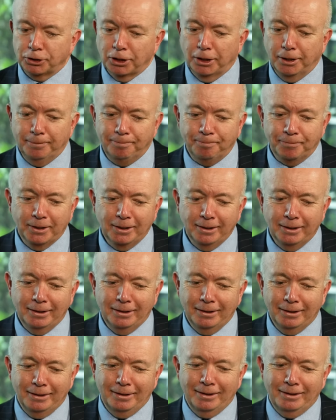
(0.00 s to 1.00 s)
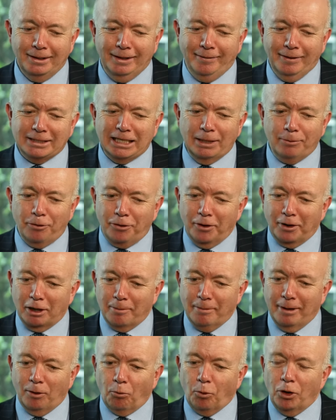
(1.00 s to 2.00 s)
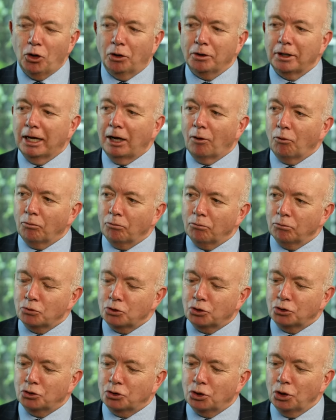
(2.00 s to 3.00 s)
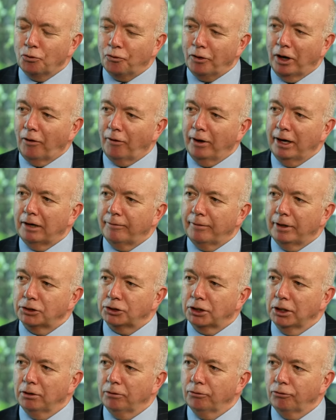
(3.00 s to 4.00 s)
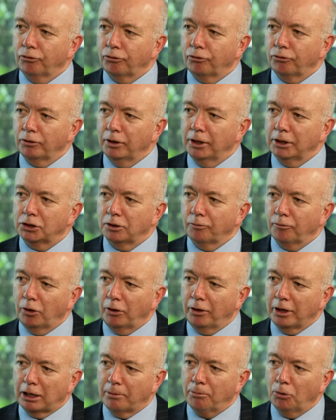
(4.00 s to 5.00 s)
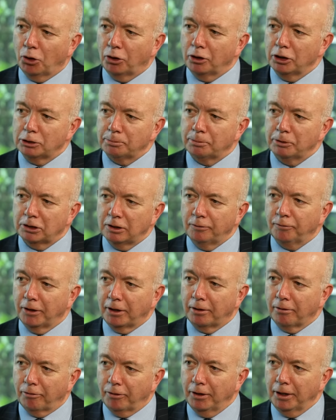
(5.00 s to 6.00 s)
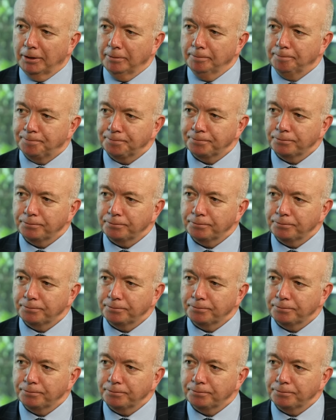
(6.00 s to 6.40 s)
So yeah, that's how we're thinking about it. We're not getting too far ahead of ourselves. It's a very commodity specific thing.